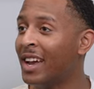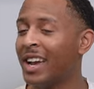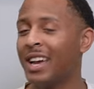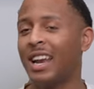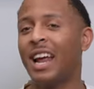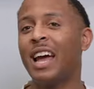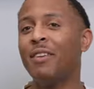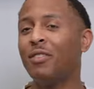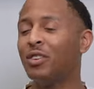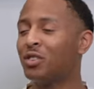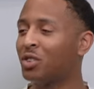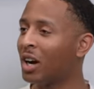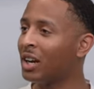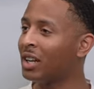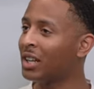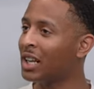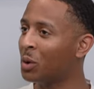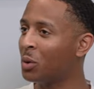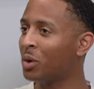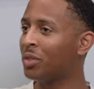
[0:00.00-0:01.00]
and I even tried
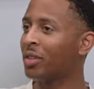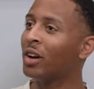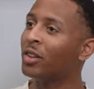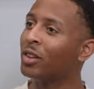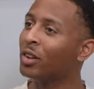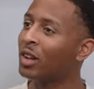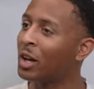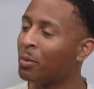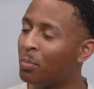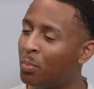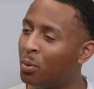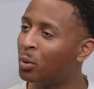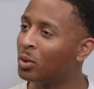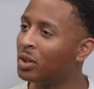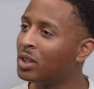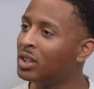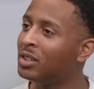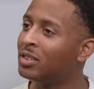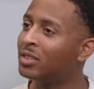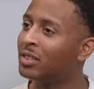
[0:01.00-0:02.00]
to get with other like
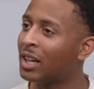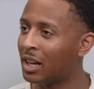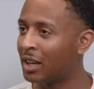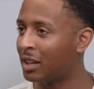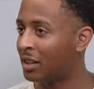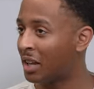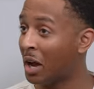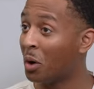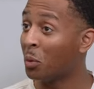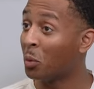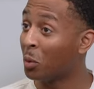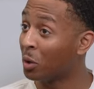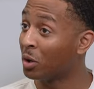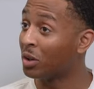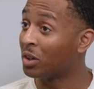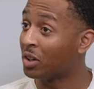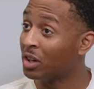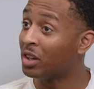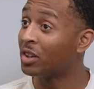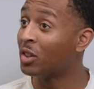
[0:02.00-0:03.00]
police that were
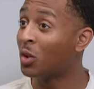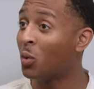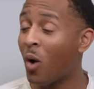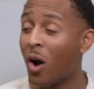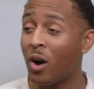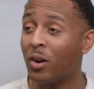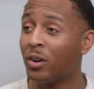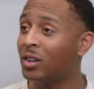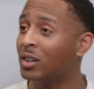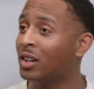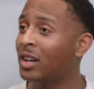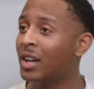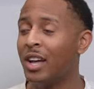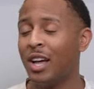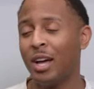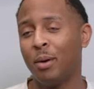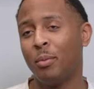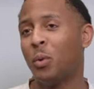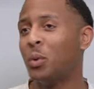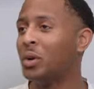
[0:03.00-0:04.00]
good in the water,
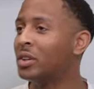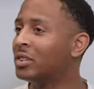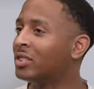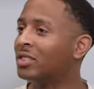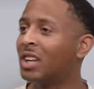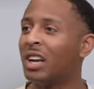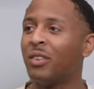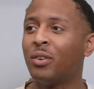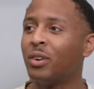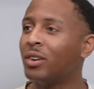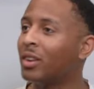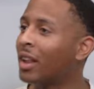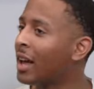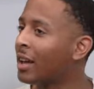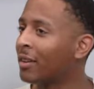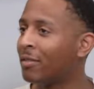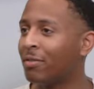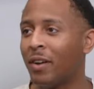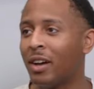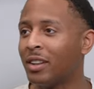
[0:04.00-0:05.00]
but we just never
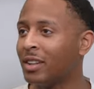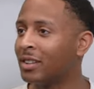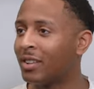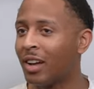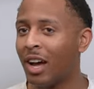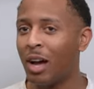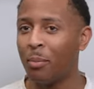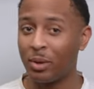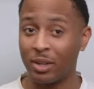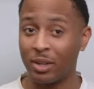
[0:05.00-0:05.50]
like found the time,